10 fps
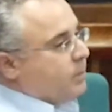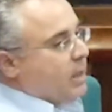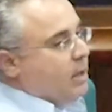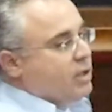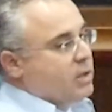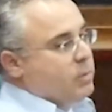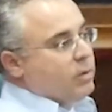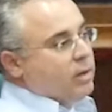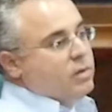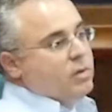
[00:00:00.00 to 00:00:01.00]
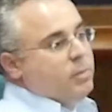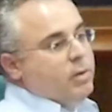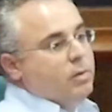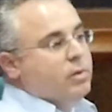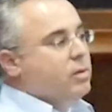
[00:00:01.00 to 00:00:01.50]
and I'm just putting
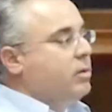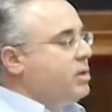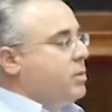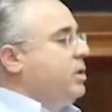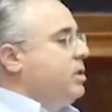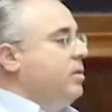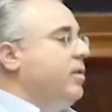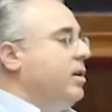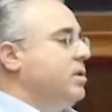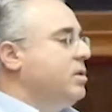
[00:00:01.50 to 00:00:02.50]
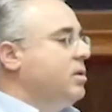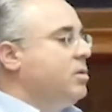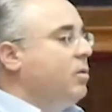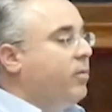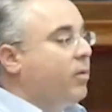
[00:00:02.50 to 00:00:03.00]
CPUs on switch devices and
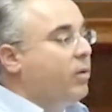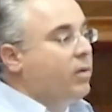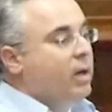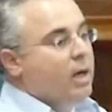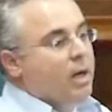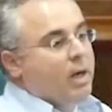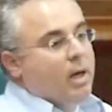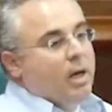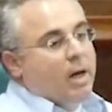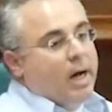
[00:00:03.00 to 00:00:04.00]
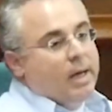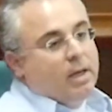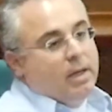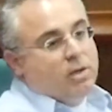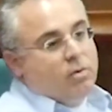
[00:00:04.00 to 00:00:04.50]
so forth, I
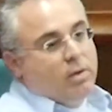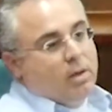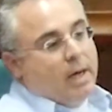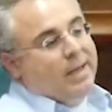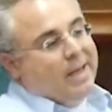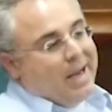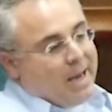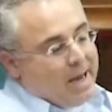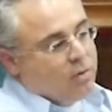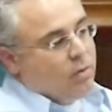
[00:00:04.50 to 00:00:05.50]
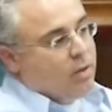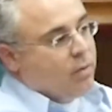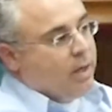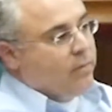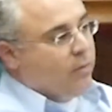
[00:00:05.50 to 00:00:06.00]
actually
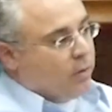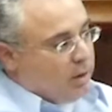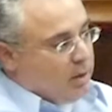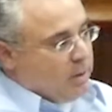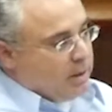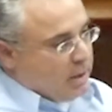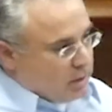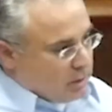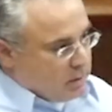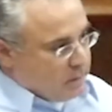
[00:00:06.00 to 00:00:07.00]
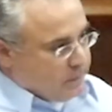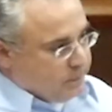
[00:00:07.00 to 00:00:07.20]
create further limitations.